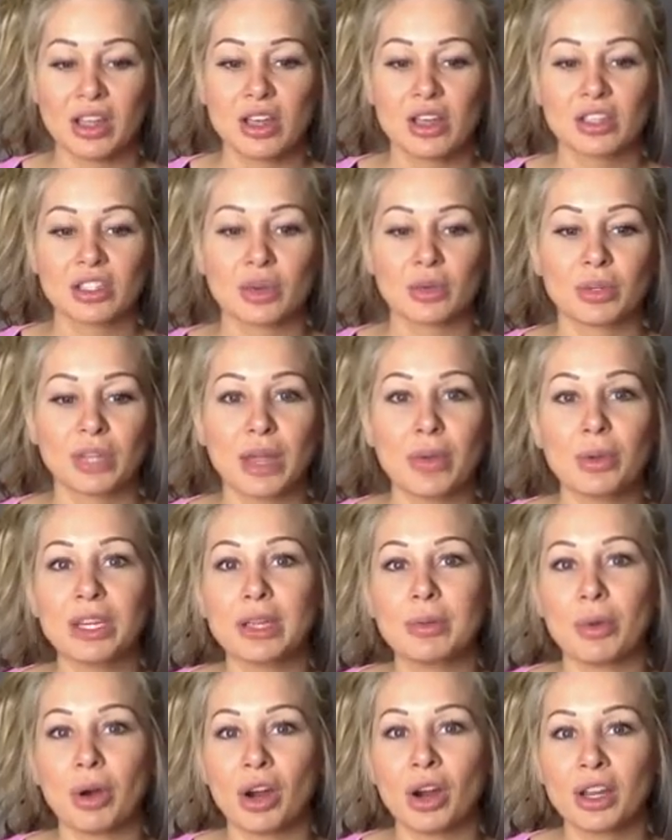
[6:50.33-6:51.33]
So when they would
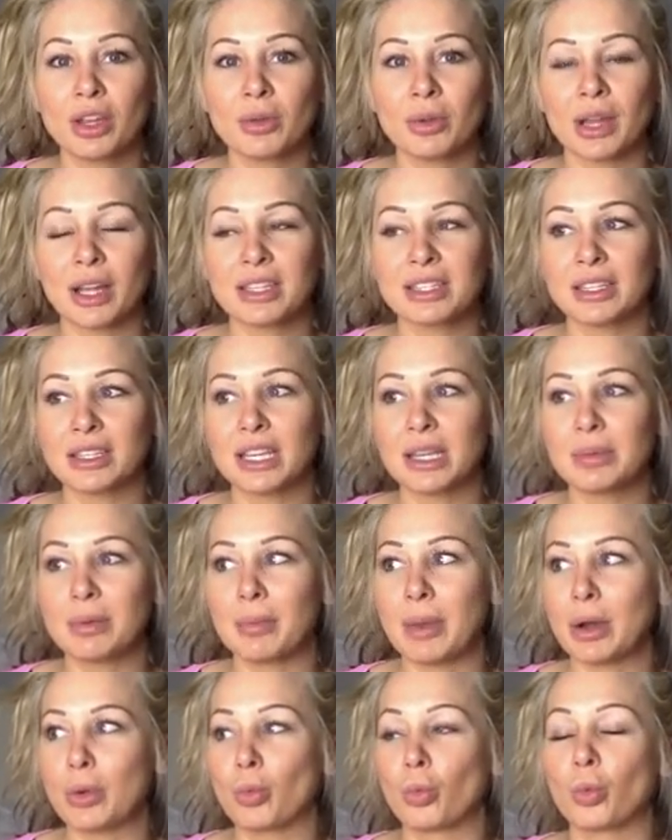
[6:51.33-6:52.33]
keep arguing, I said, keep in
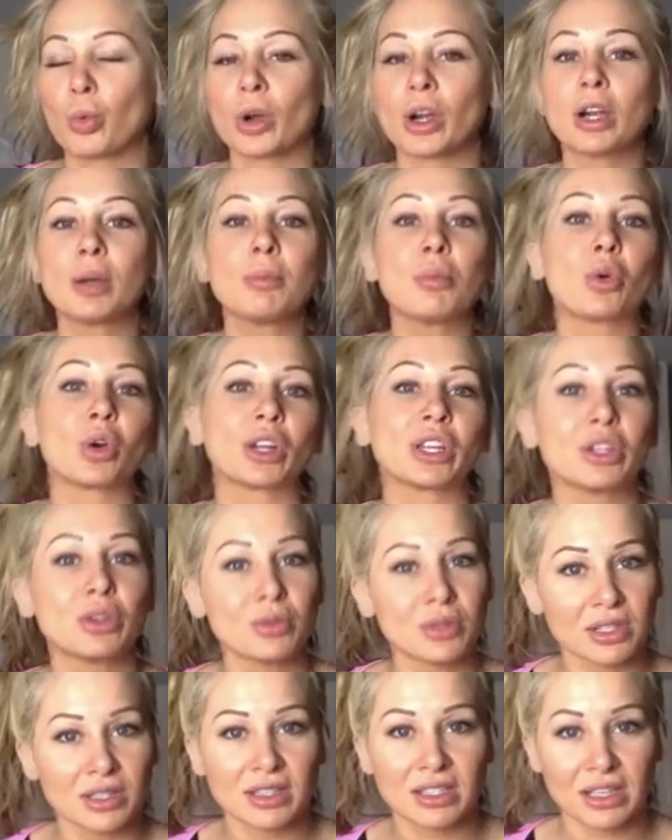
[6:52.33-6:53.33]
mind, we're more
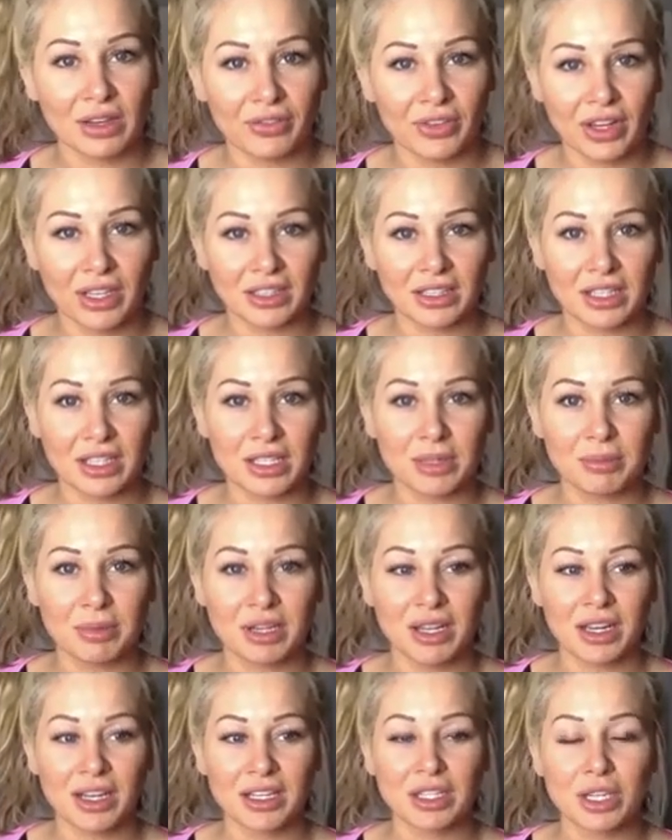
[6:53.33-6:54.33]
used to stuff like this
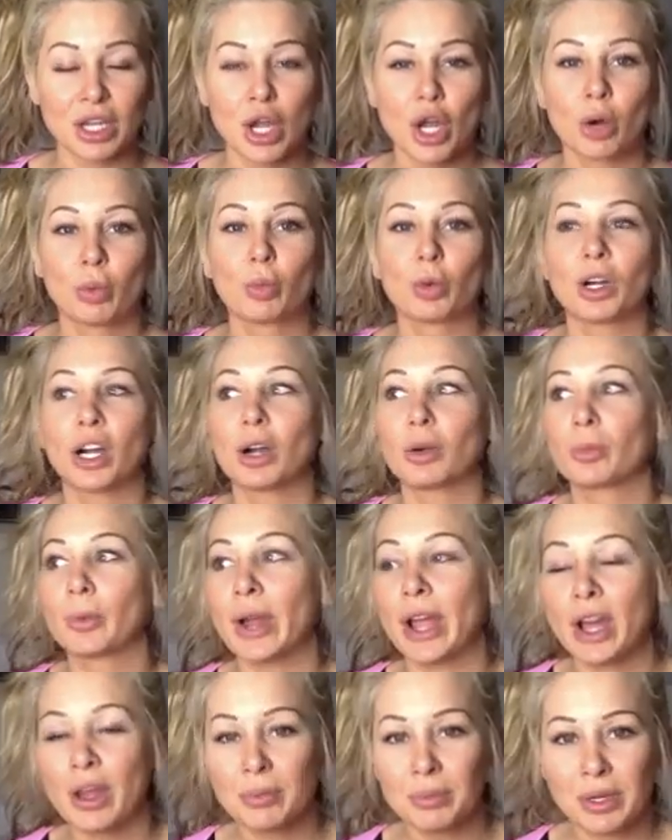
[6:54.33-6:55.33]
because we're
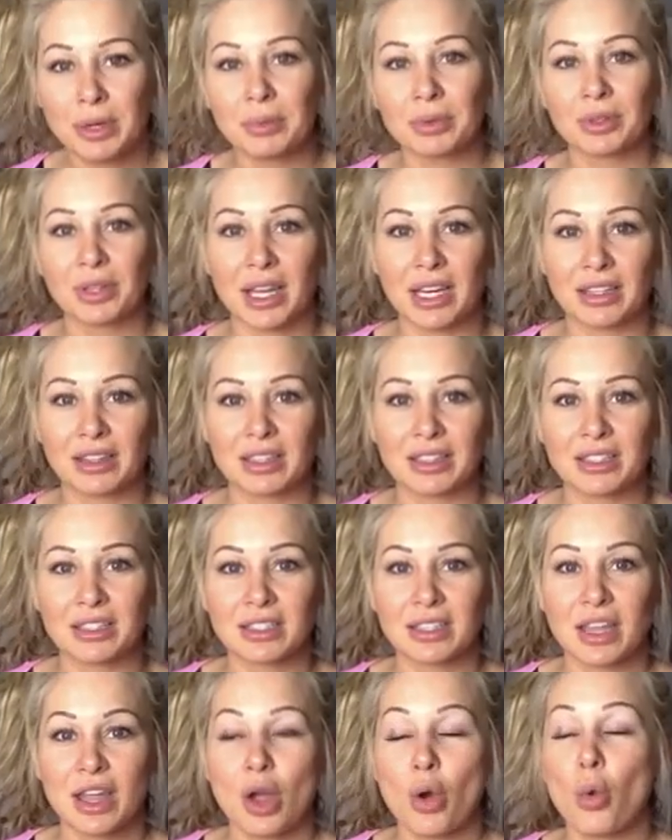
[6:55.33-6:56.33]
around people like this.